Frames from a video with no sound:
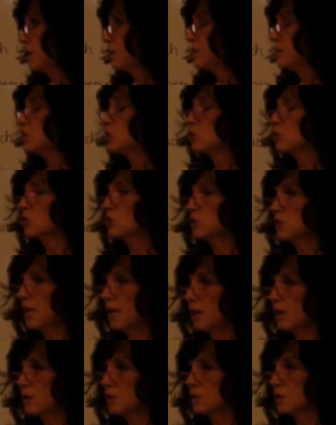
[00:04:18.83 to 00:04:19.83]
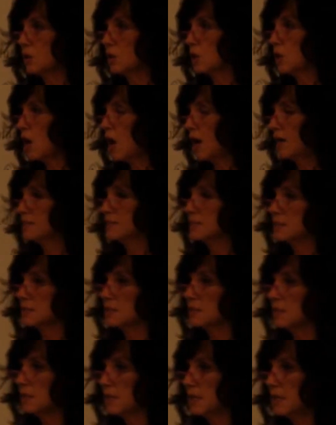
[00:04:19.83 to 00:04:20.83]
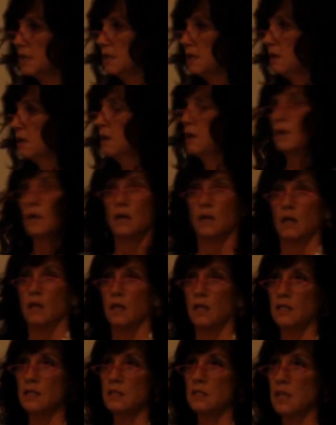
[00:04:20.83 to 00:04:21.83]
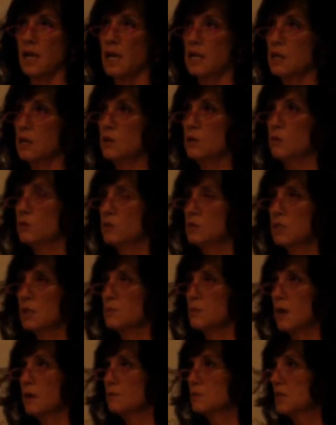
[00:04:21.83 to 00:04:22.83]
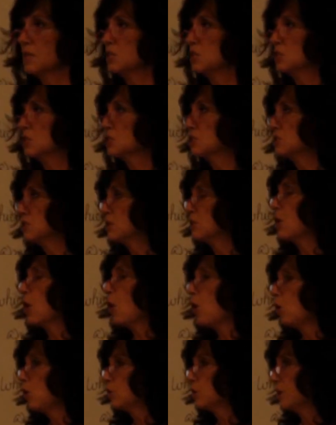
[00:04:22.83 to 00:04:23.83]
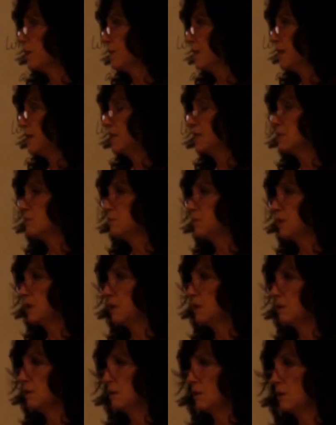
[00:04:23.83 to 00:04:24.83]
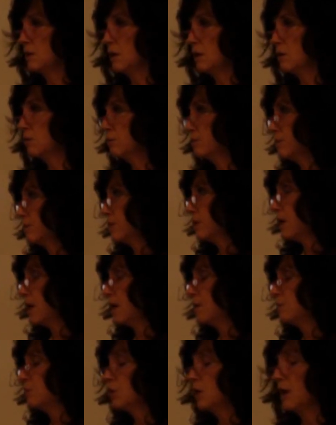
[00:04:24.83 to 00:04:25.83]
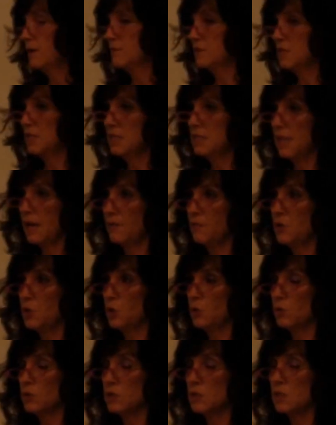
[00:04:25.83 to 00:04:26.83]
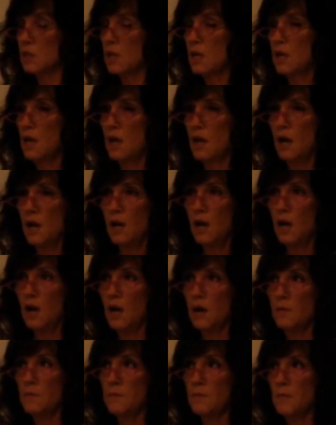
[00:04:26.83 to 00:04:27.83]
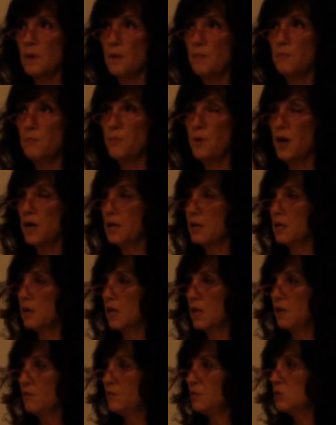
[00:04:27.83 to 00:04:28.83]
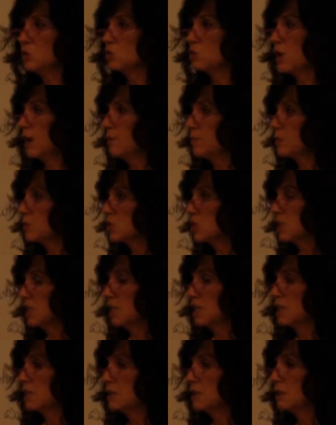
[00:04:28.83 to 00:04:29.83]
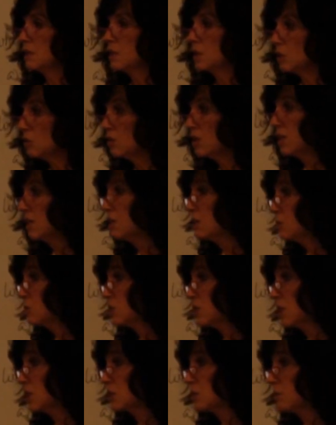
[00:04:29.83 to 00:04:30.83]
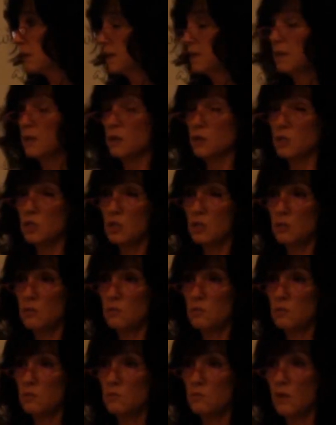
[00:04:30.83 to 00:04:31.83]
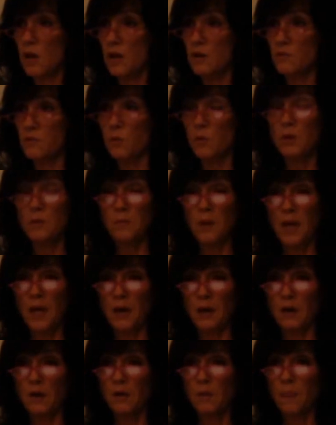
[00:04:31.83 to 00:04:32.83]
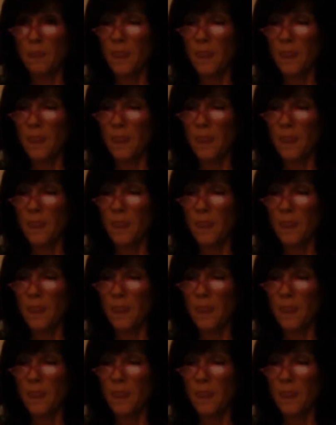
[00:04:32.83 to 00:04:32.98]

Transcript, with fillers: know that your cells are constantly, let's say you, sometimes they just, they're old and they need to be, you know, um, you have, need to have new ones. Um, but if you scrape your skin, you need new cells made there too, right, for repair.